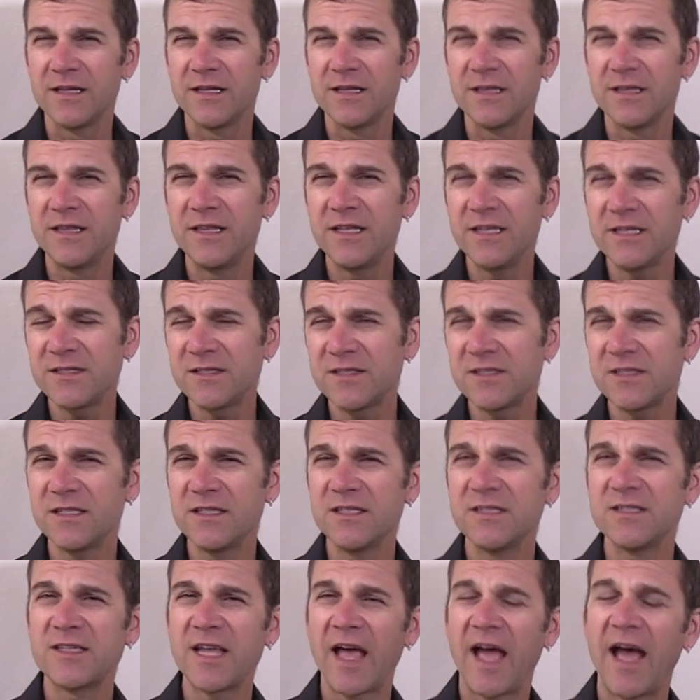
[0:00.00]
This
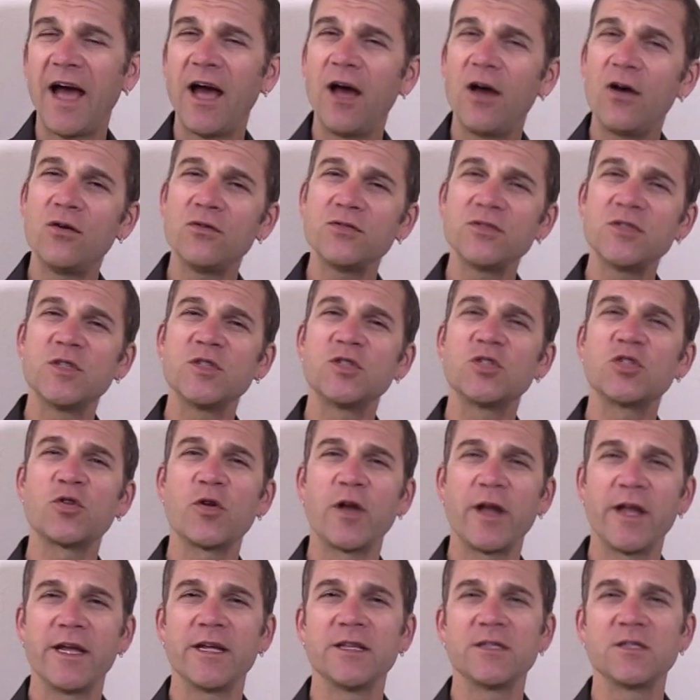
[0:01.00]
is how to
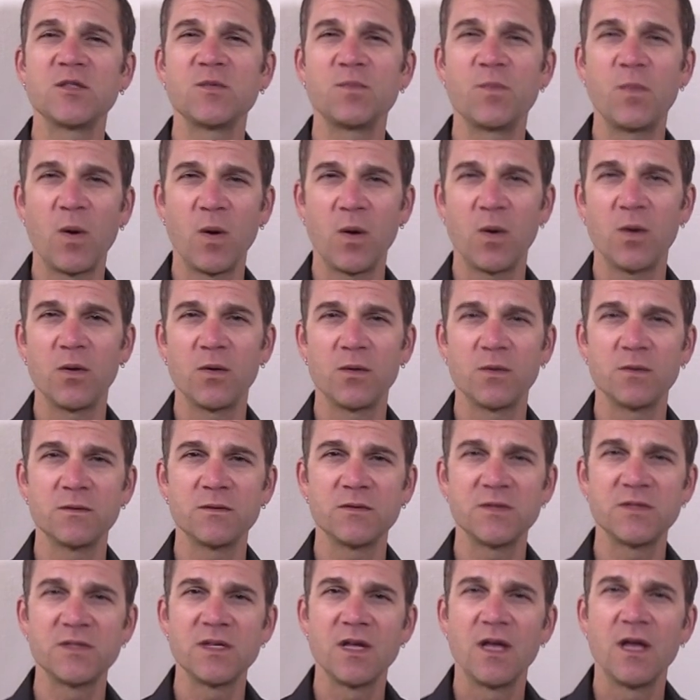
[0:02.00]

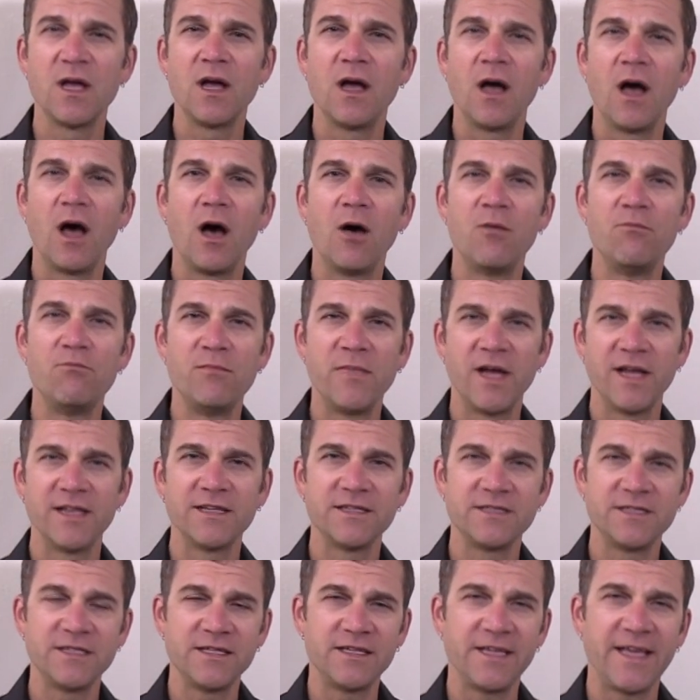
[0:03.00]
transpose a
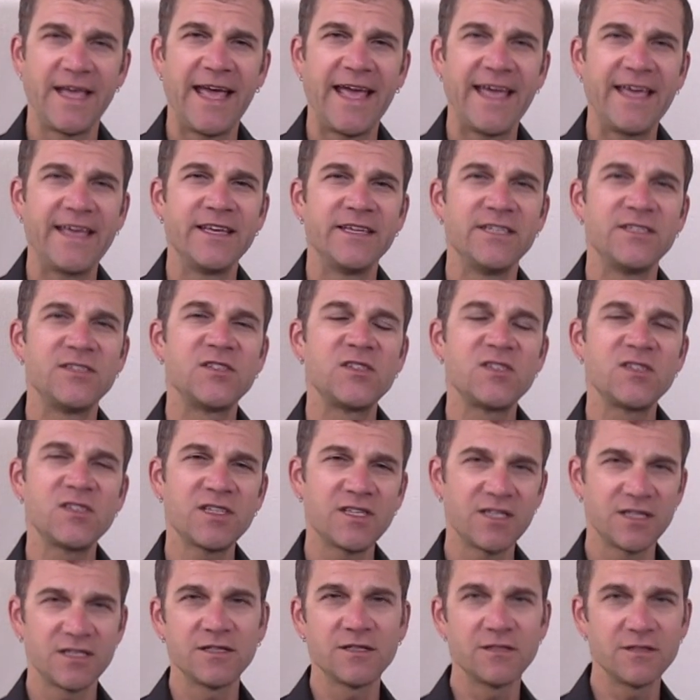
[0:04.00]
melody, a
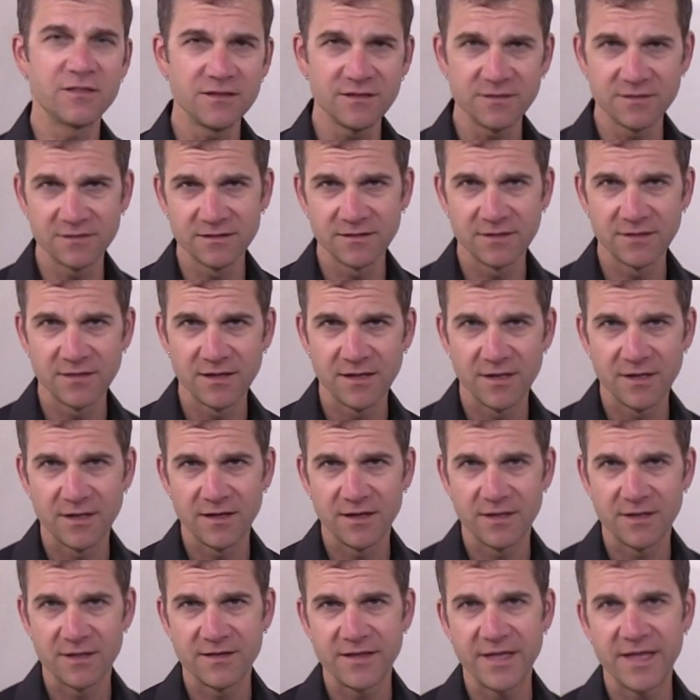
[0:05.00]
skill
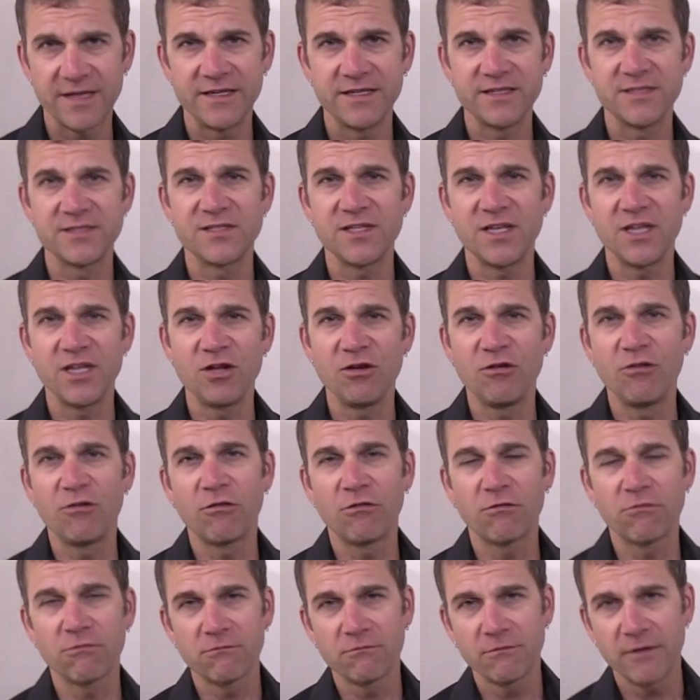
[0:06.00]
that is
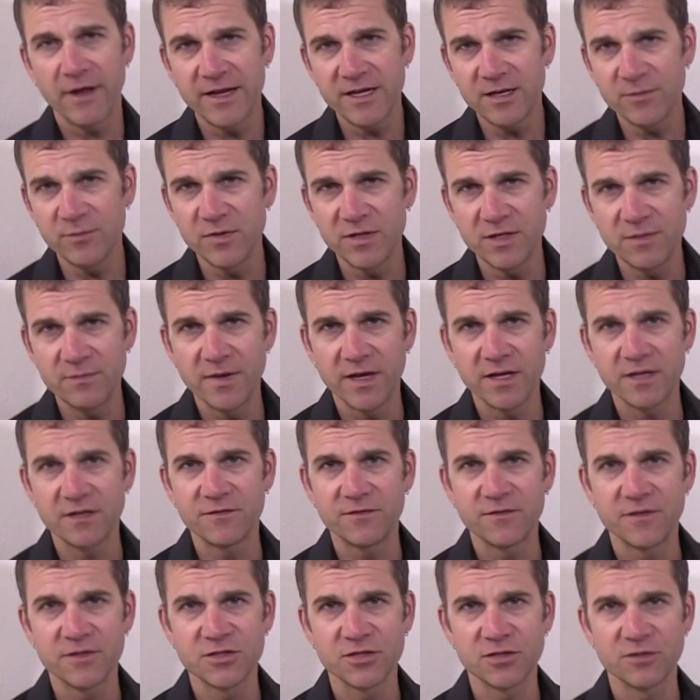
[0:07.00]
incredibly
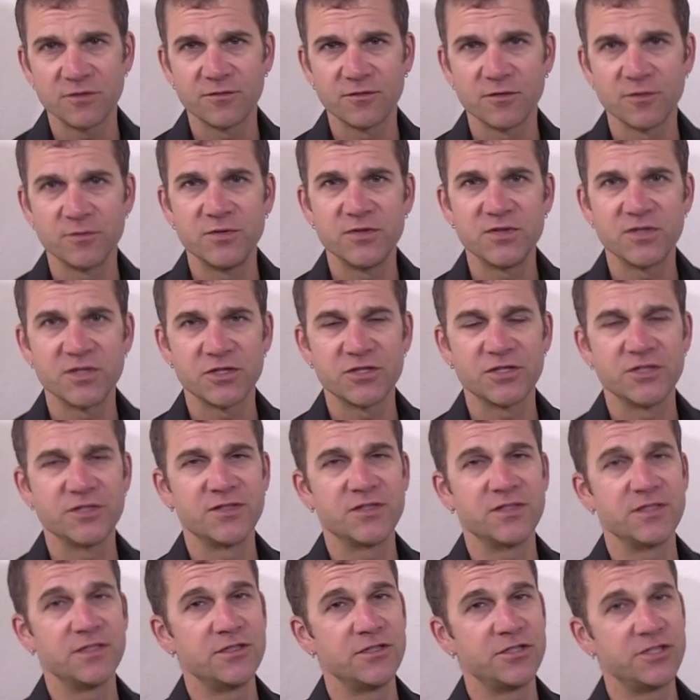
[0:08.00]
beneficial for musicians
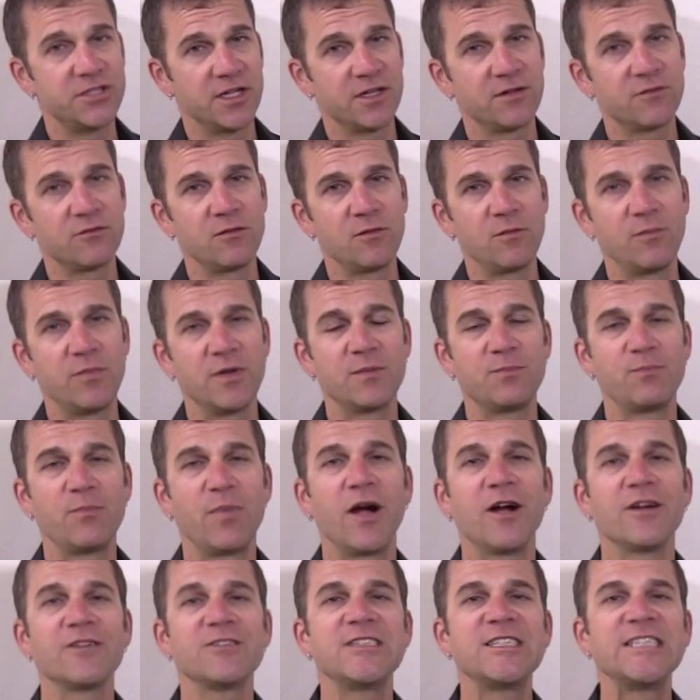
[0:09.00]
in general, but
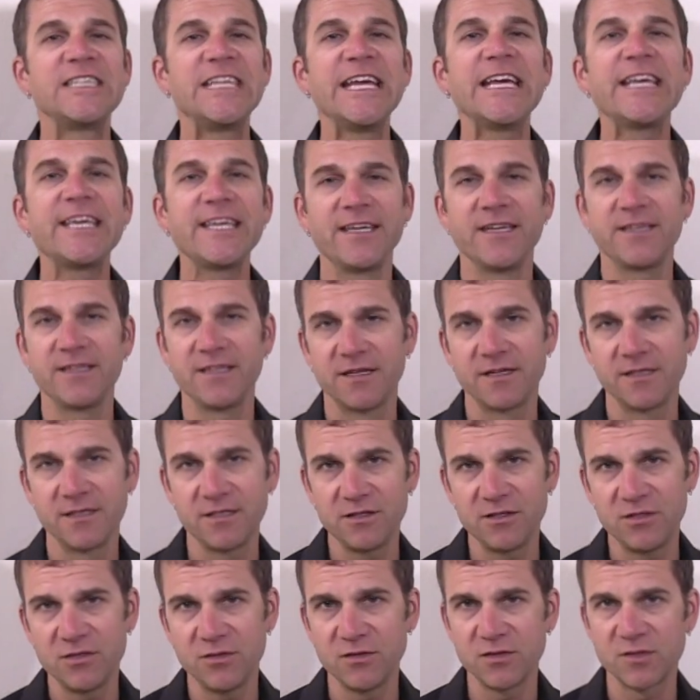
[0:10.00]
particularly
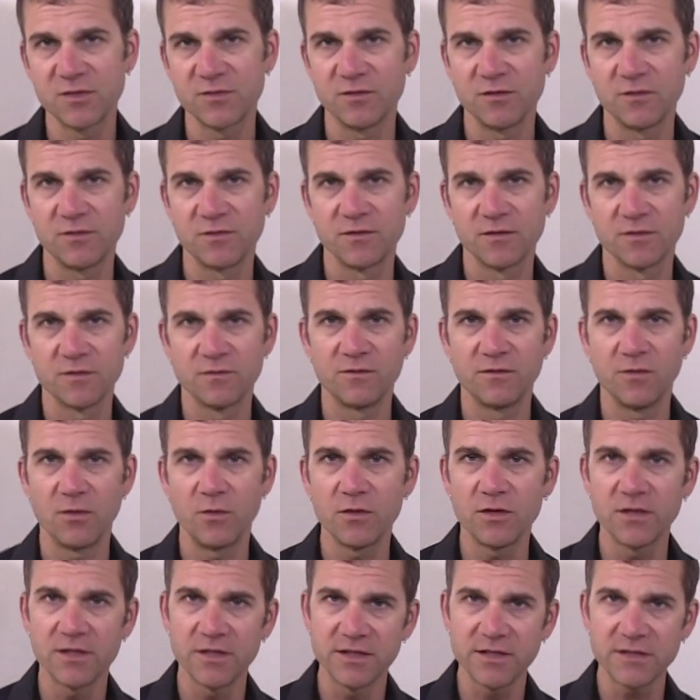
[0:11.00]
useful for
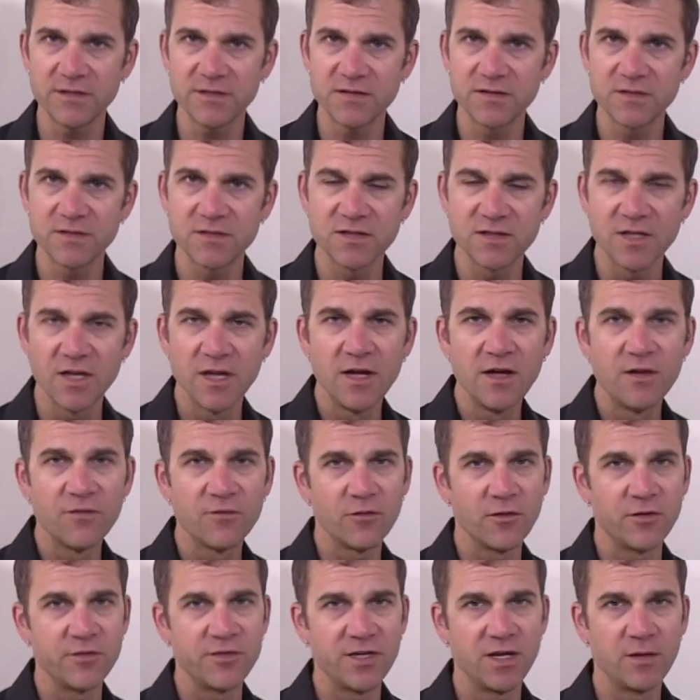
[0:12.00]
vocalists
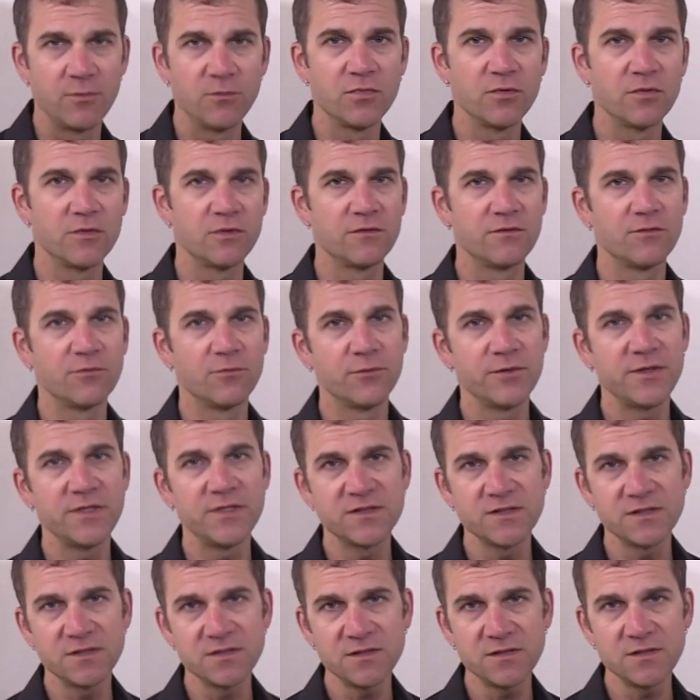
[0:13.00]
for a number of
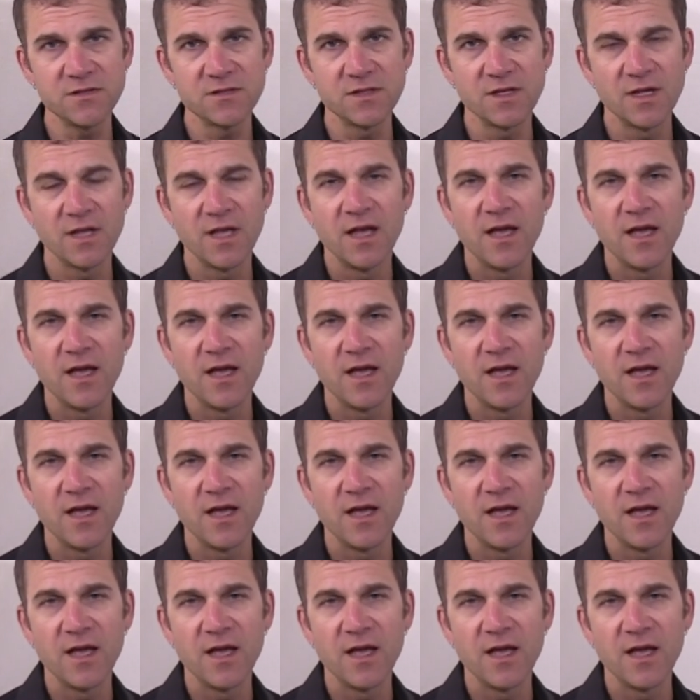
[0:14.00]
reasons.